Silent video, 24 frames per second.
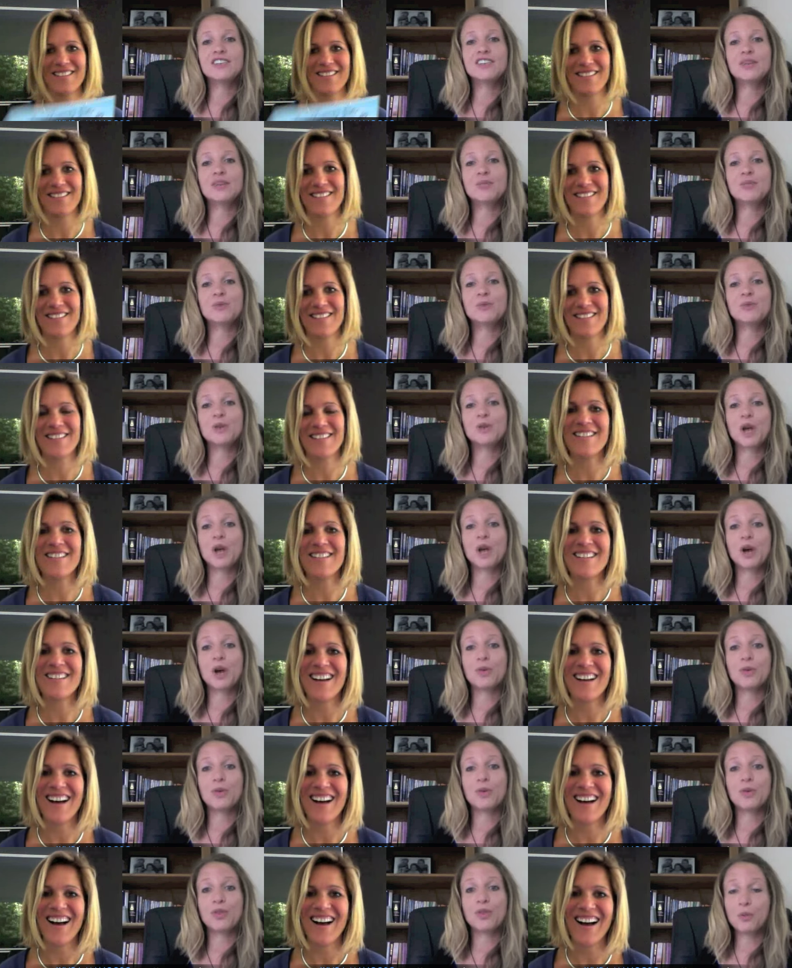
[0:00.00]
Speaker 1: him, you know,
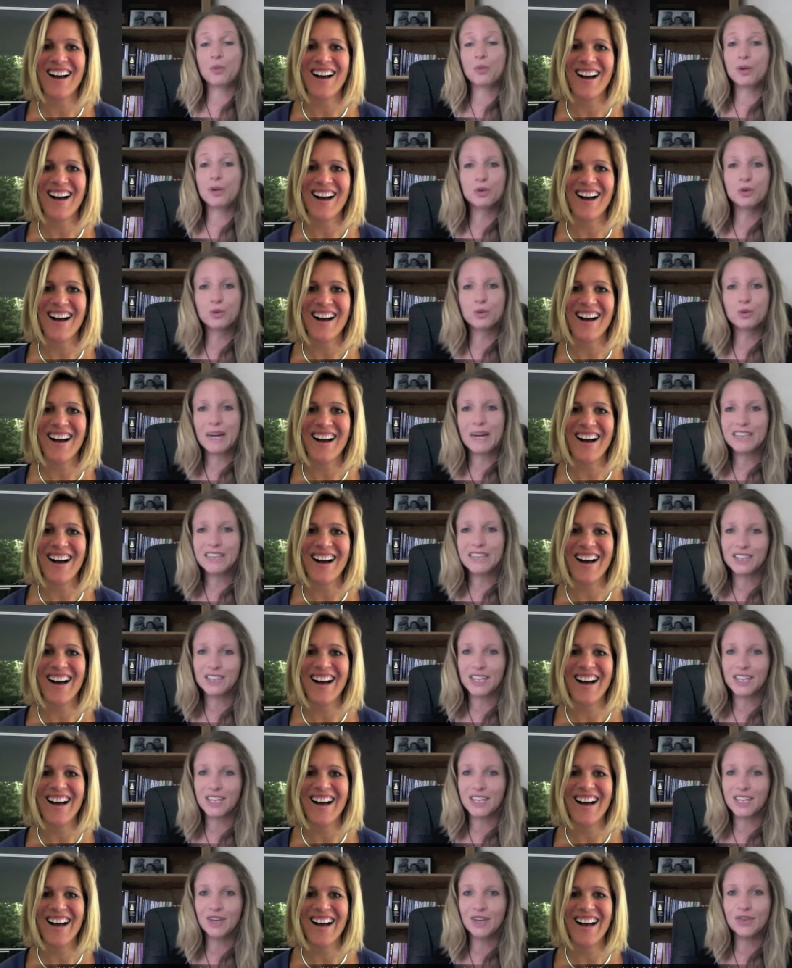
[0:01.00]
that we're all
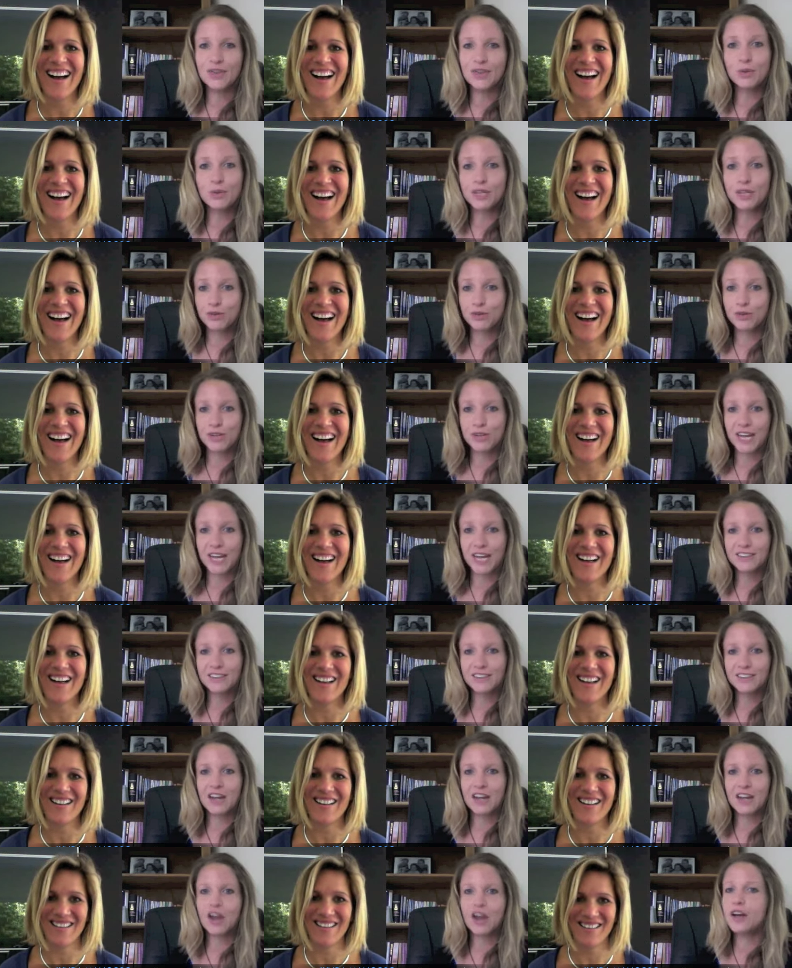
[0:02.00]
magic and that we create
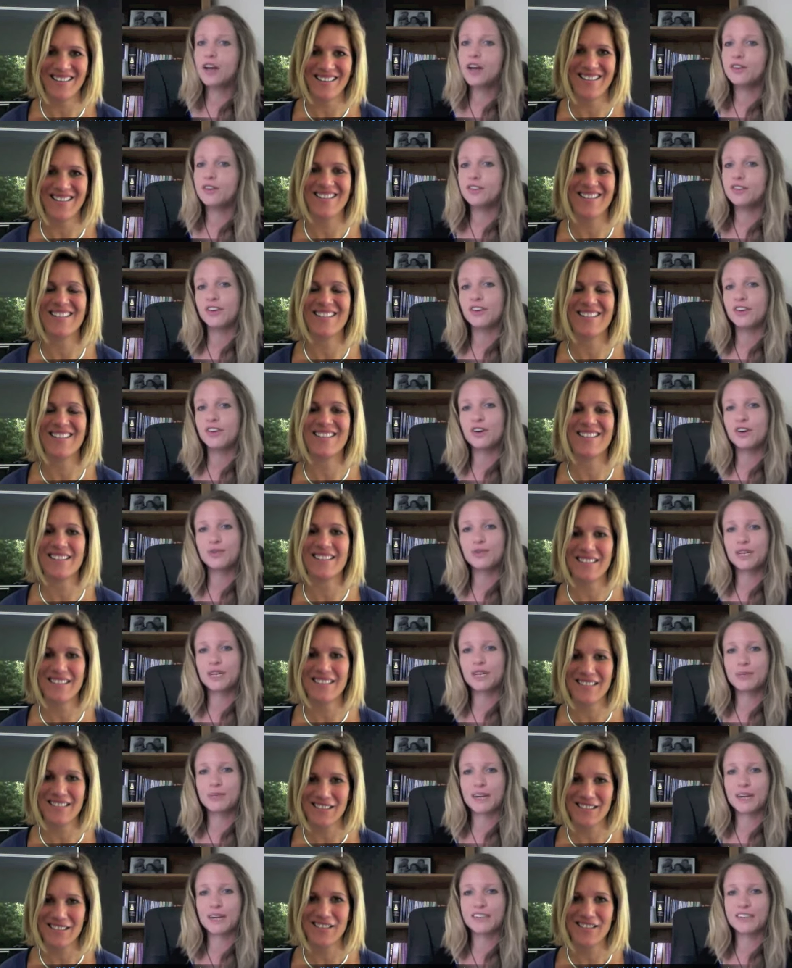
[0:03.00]
our lives at a
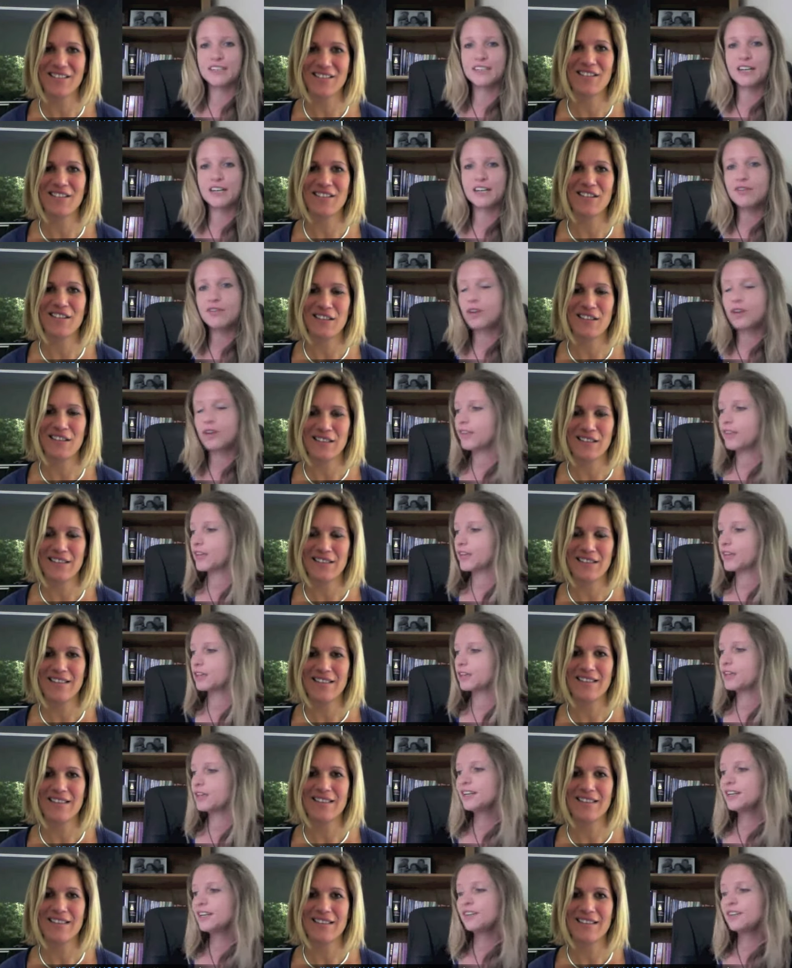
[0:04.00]
really basic level. I think
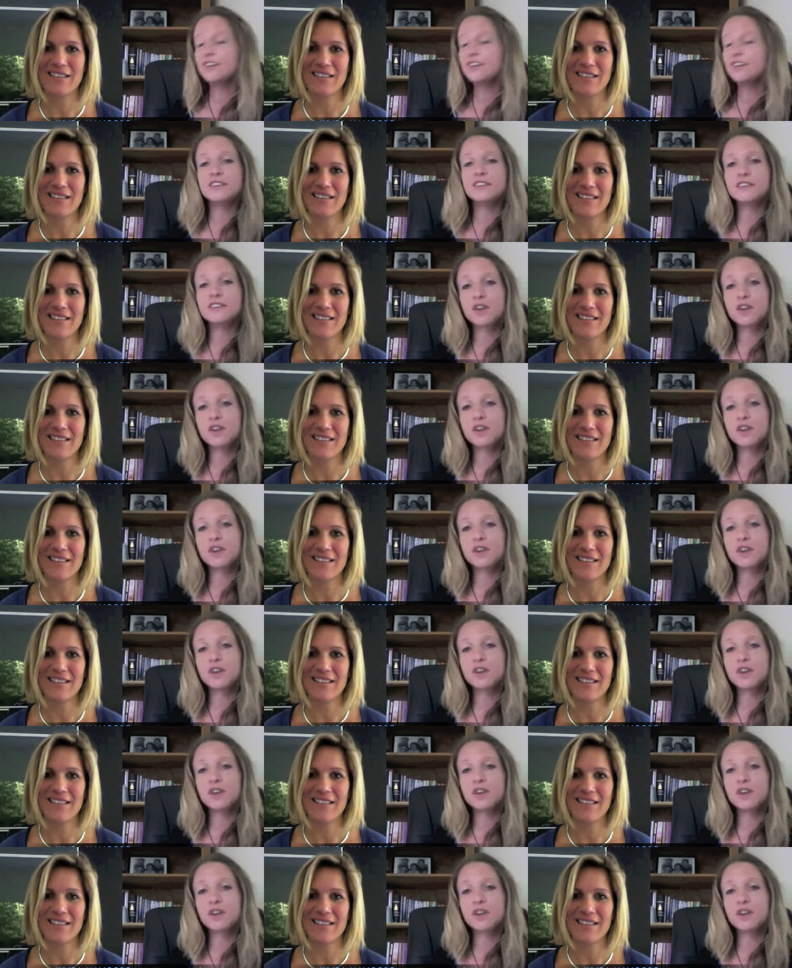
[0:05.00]
this is